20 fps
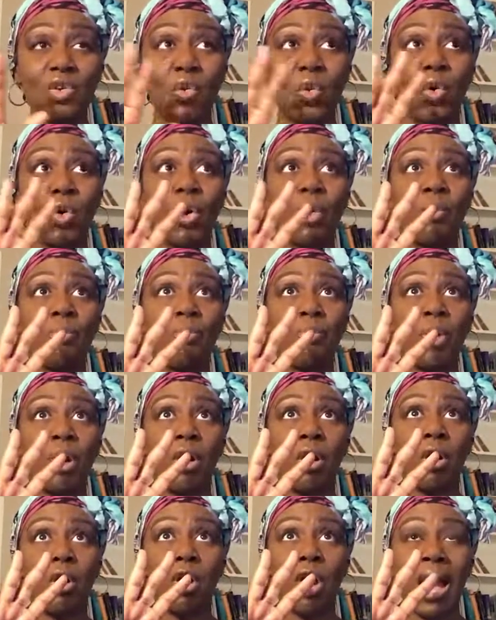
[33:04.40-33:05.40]
or
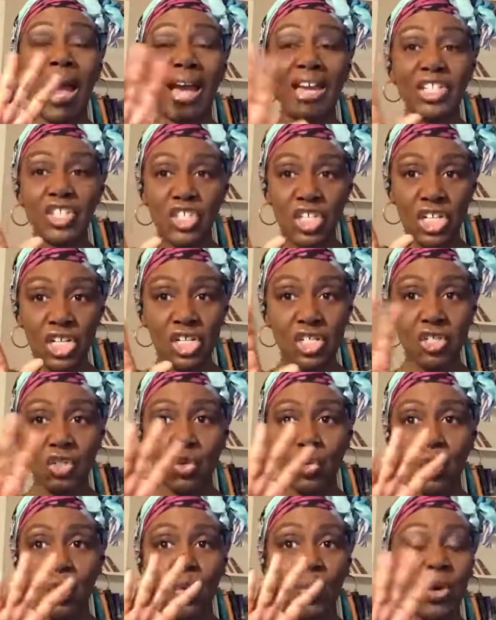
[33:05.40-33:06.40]
hygienists
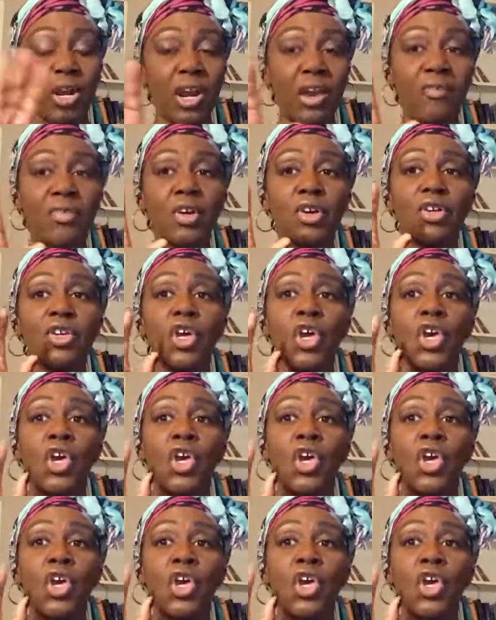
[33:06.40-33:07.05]
or whatever,